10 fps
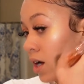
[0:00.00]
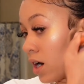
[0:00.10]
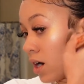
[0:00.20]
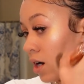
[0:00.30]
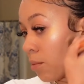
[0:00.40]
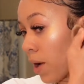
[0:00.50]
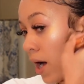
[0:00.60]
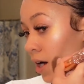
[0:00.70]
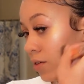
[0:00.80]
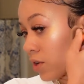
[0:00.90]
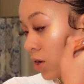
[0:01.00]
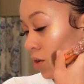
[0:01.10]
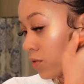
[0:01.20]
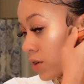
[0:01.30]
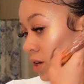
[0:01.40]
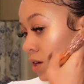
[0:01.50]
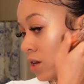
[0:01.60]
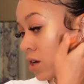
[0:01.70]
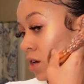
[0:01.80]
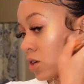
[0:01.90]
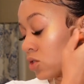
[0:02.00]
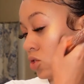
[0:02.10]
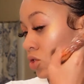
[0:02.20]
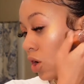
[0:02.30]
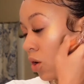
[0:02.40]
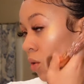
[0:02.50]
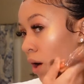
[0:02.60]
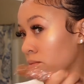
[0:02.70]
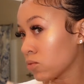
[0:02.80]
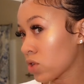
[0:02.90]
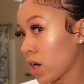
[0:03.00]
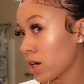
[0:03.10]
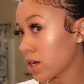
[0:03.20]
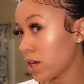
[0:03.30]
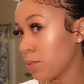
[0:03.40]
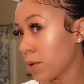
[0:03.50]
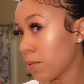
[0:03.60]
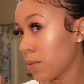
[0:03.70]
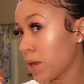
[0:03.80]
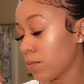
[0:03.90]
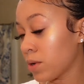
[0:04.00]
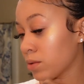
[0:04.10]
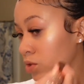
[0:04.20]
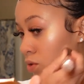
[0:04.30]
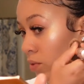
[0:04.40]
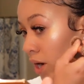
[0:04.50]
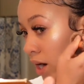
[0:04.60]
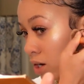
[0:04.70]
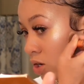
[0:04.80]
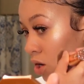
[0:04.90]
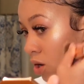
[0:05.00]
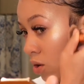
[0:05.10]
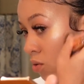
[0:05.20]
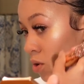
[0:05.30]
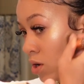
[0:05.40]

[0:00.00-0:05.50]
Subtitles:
I have COVID, so I'm trying to keep it a minimum to where I go,